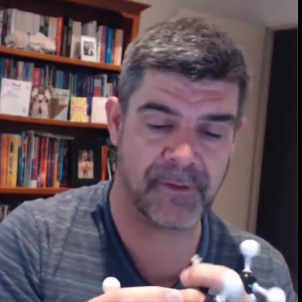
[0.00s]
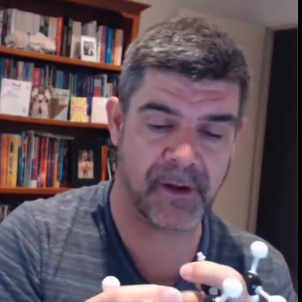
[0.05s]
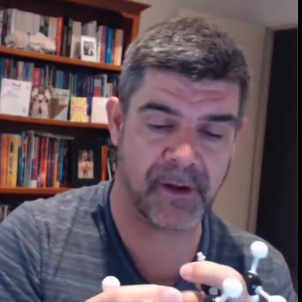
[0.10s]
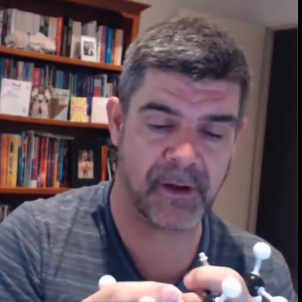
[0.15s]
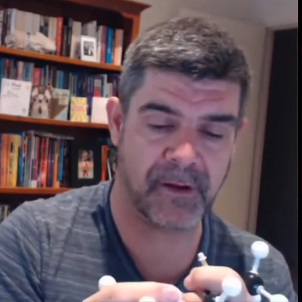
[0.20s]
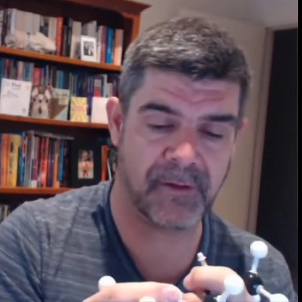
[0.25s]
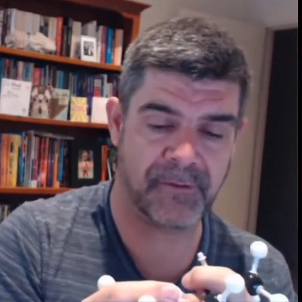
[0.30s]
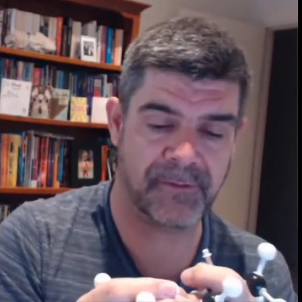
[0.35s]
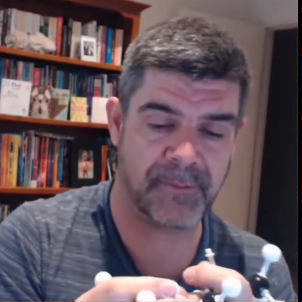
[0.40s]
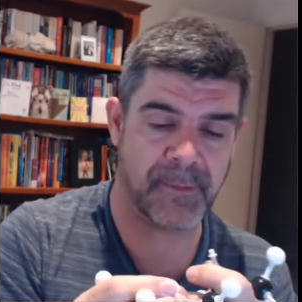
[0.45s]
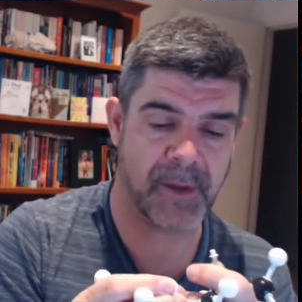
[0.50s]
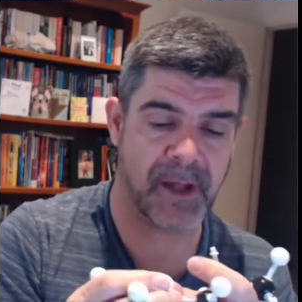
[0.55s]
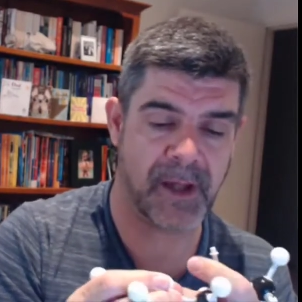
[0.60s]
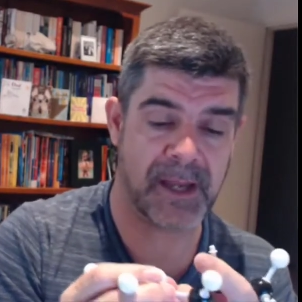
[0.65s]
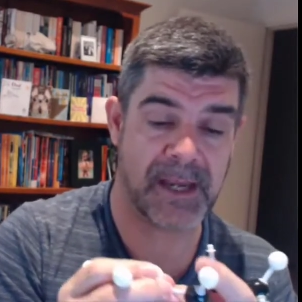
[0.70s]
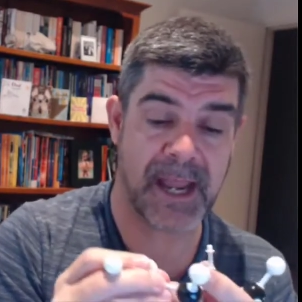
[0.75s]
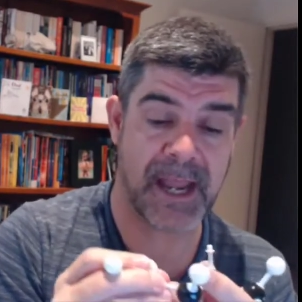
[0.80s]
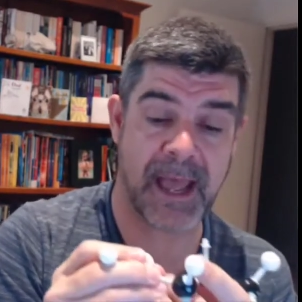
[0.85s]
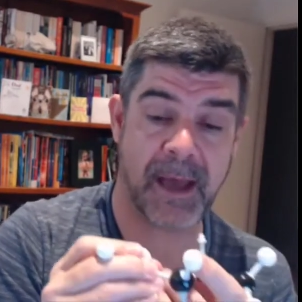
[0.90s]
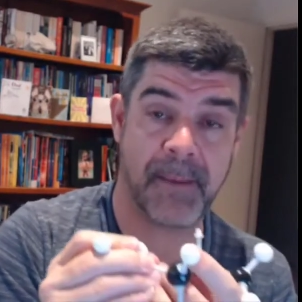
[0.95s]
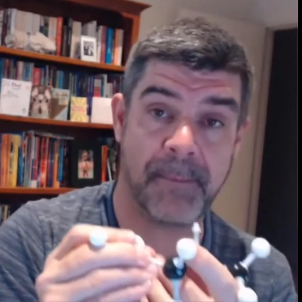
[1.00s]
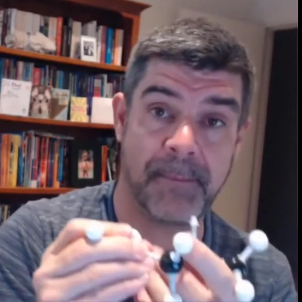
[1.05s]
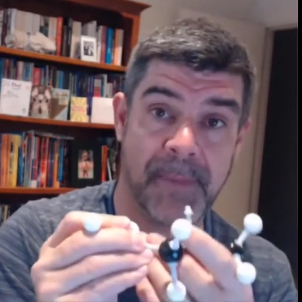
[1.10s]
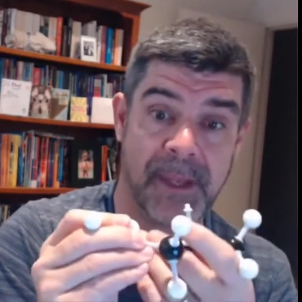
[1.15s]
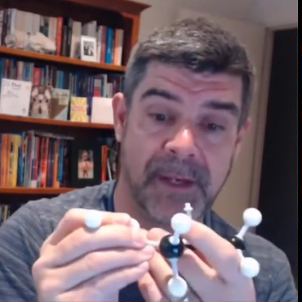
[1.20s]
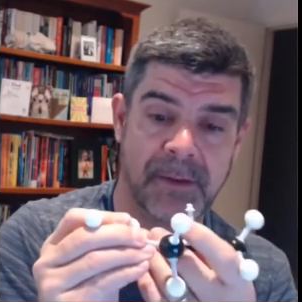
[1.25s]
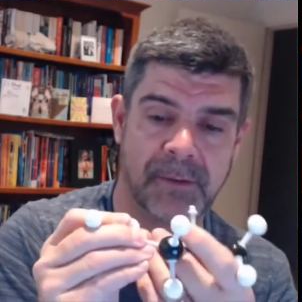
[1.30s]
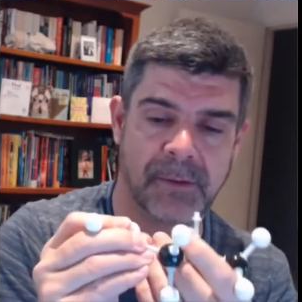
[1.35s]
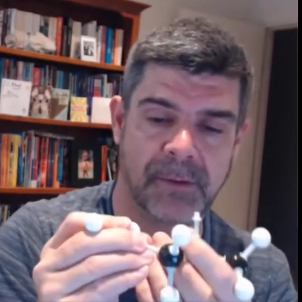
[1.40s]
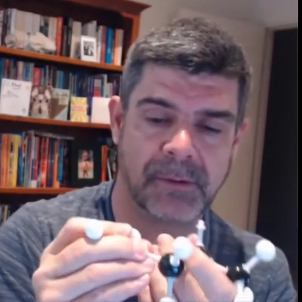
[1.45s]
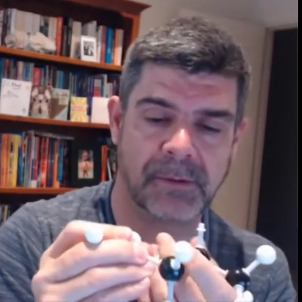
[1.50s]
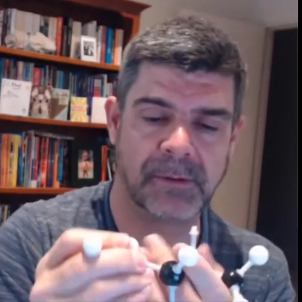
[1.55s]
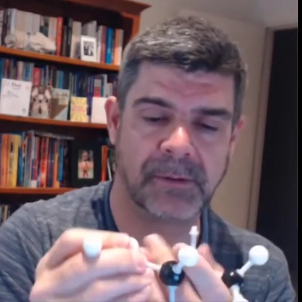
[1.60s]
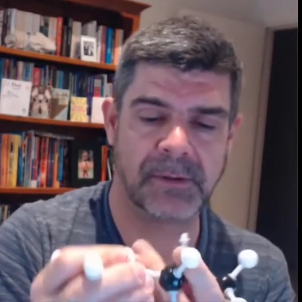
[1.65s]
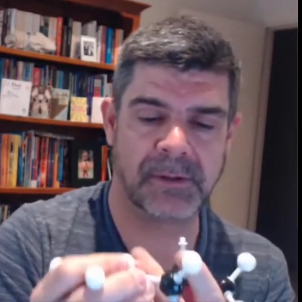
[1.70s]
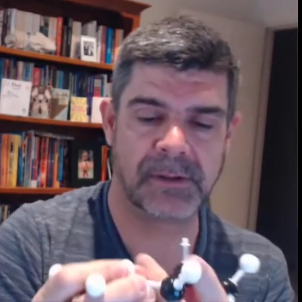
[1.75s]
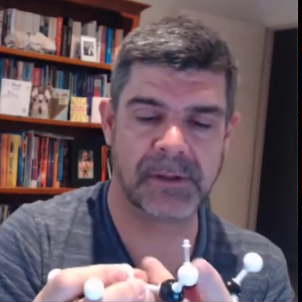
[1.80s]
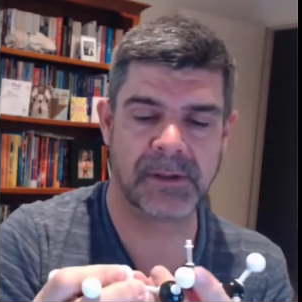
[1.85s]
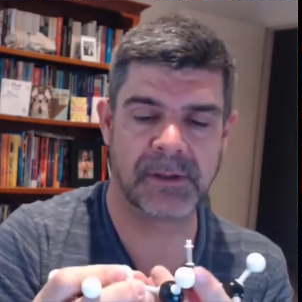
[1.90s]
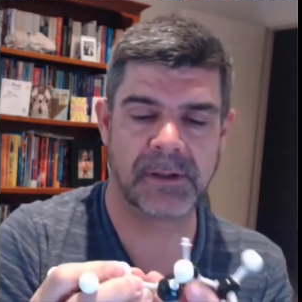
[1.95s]
of my now middle
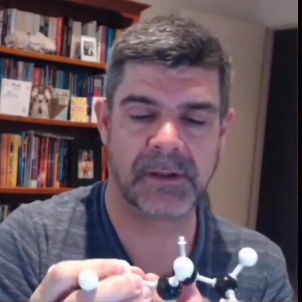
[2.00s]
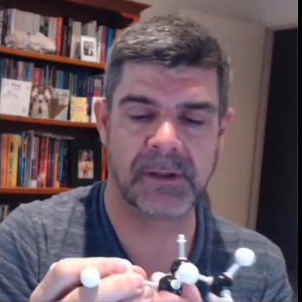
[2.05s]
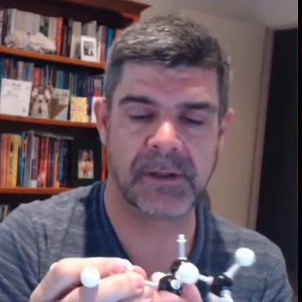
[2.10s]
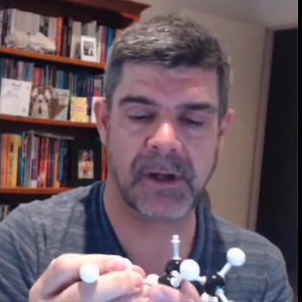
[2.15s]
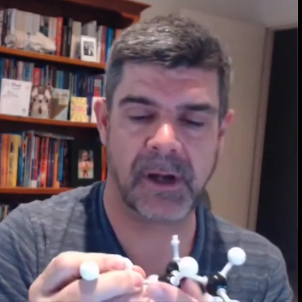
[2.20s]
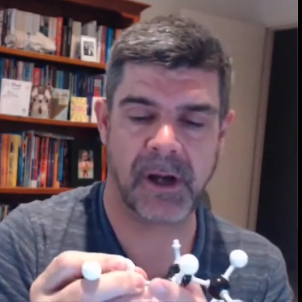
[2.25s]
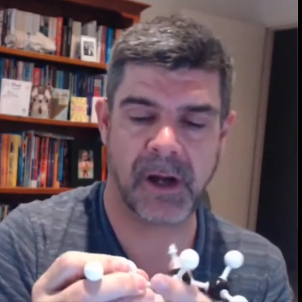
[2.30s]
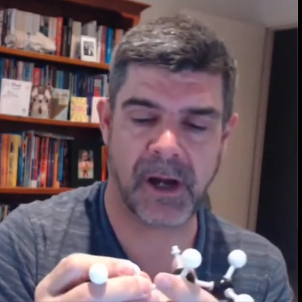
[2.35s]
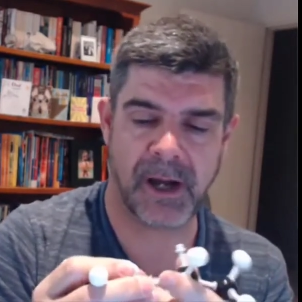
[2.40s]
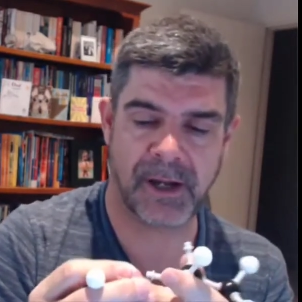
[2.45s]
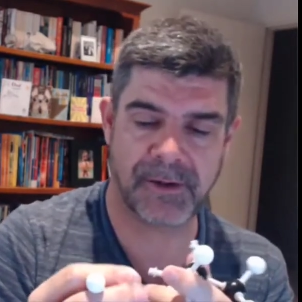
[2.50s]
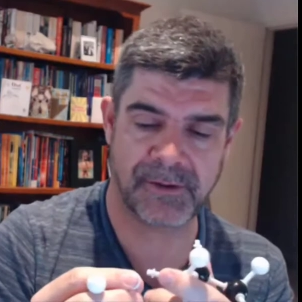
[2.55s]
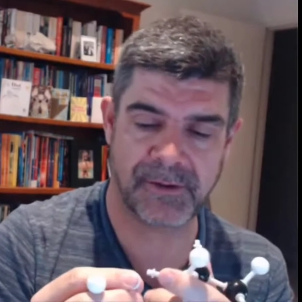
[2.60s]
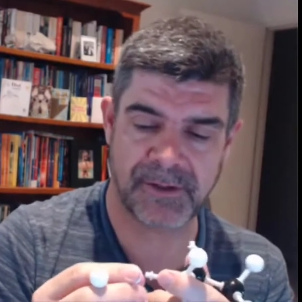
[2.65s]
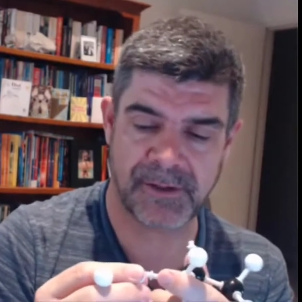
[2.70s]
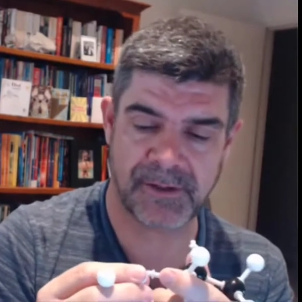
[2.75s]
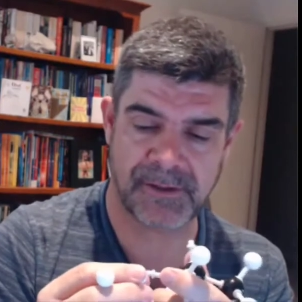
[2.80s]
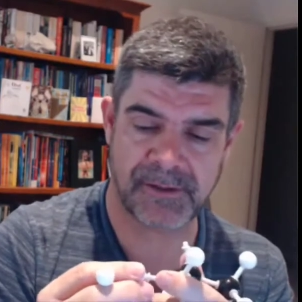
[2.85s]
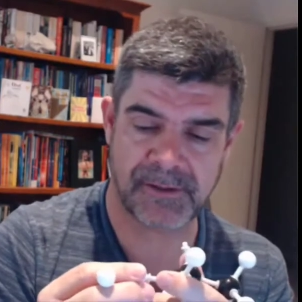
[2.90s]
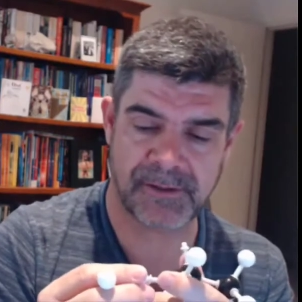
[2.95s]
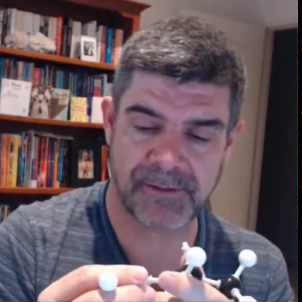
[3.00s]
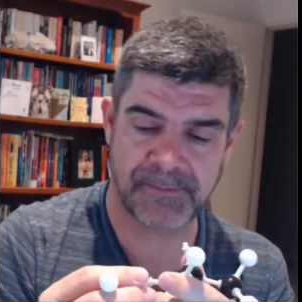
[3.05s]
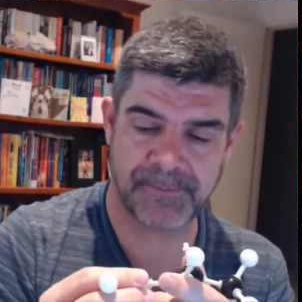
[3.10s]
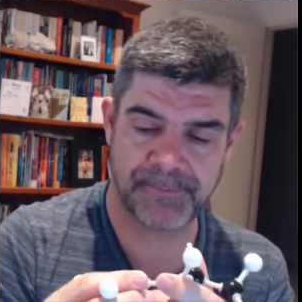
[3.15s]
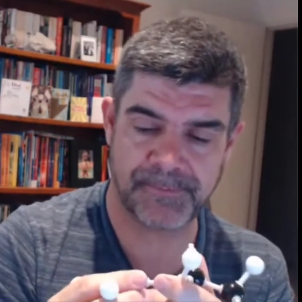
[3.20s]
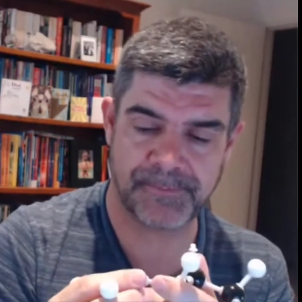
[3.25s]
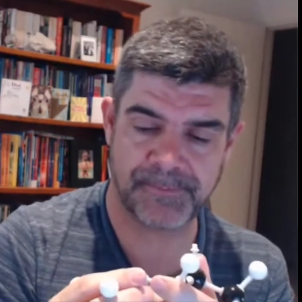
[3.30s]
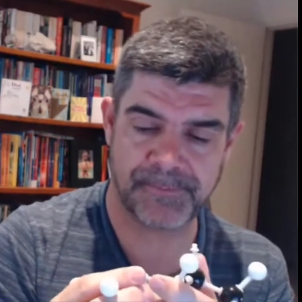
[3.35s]
hydrogens.